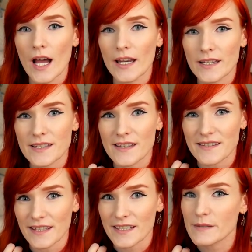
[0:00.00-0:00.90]
and it says
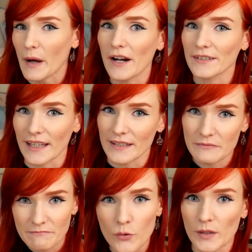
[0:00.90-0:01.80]
it expired like
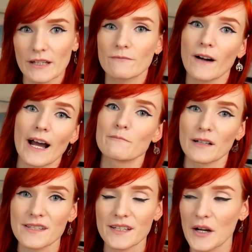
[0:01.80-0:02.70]
three, five
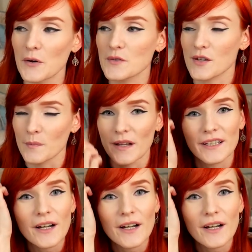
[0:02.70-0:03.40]
months ago. So I'm like,